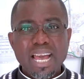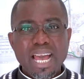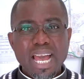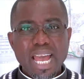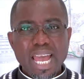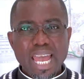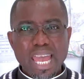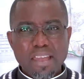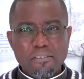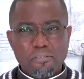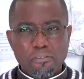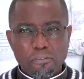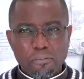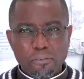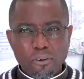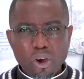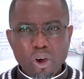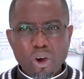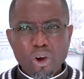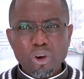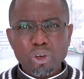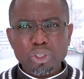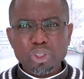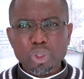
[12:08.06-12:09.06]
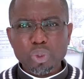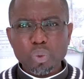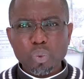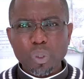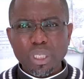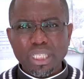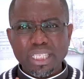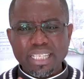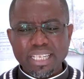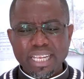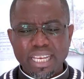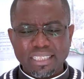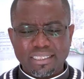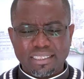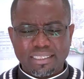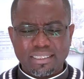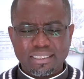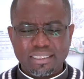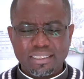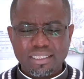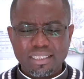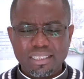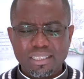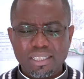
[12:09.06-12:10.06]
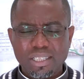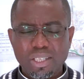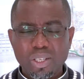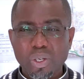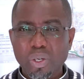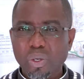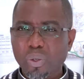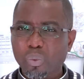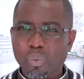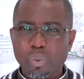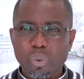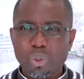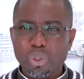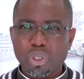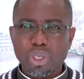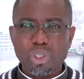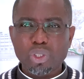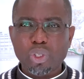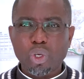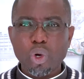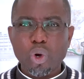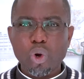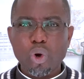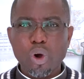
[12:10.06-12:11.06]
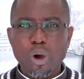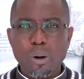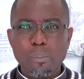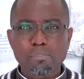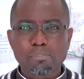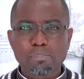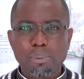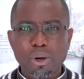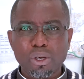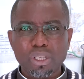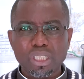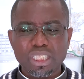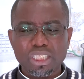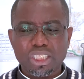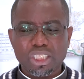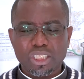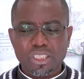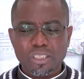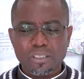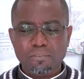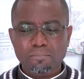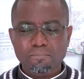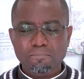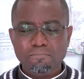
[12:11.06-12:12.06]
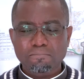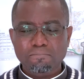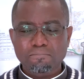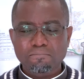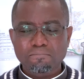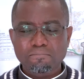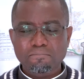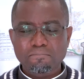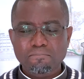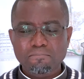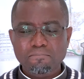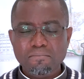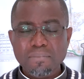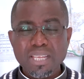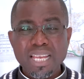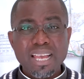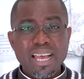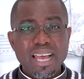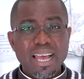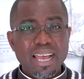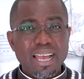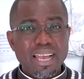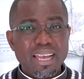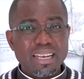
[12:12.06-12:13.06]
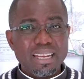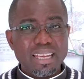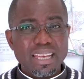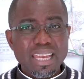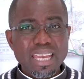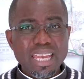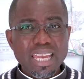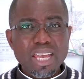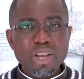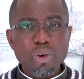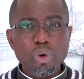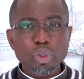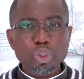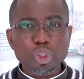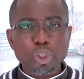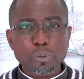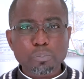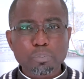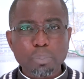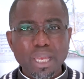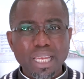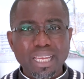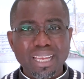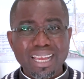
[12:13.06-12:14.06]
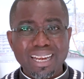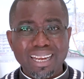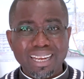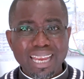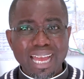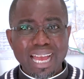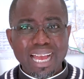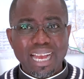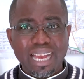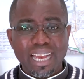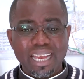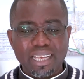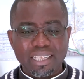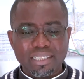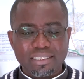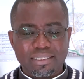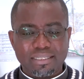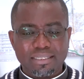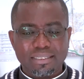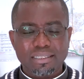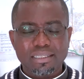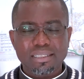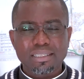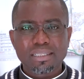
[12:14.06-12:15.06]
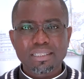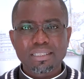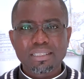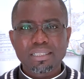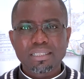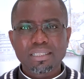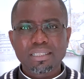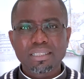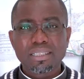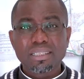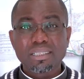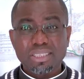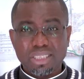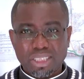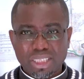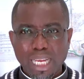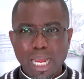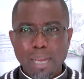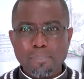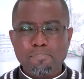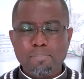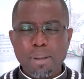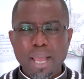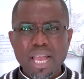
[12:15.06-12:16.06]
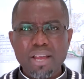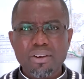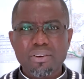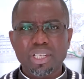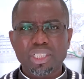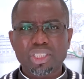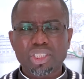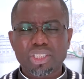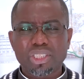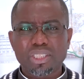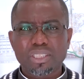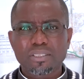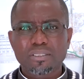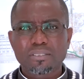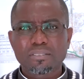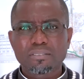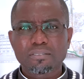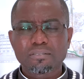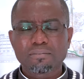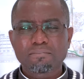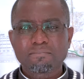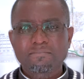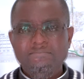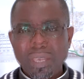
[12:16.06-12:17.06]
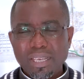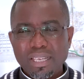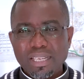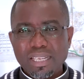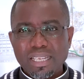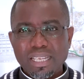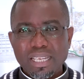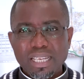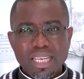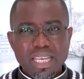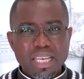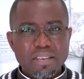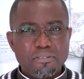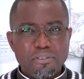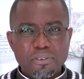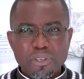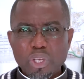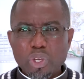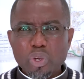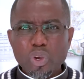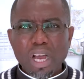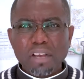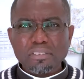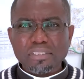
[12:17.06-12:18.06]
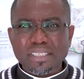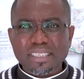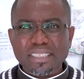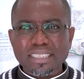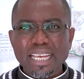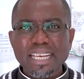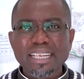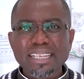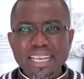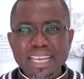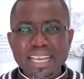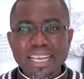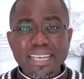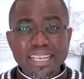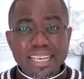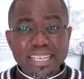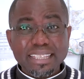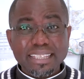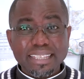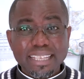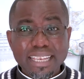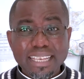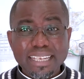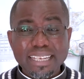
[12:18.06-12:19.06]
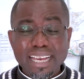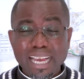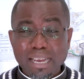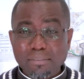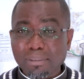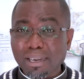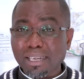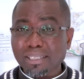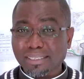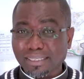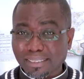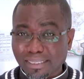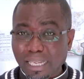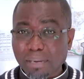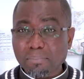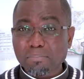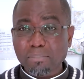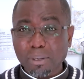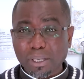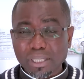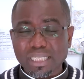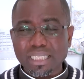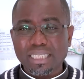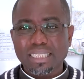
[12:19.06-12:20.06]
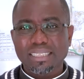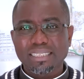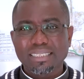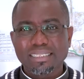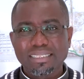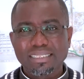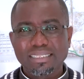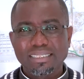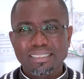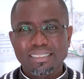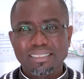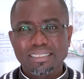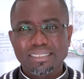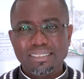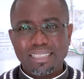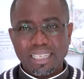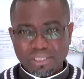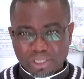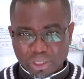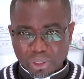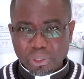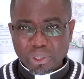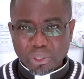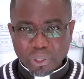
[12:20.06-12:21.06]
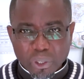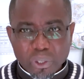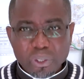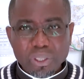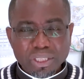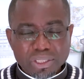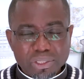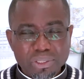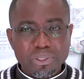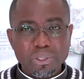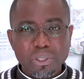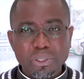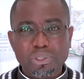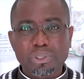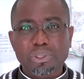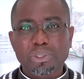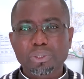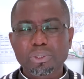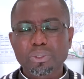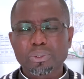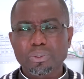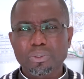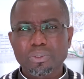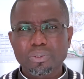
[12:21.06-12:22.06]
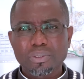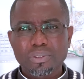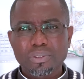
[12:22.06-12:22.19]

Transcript: A false witness will not go unpunished, and he who speak lies shall perish. If you have said anything about somebody that you know is not true,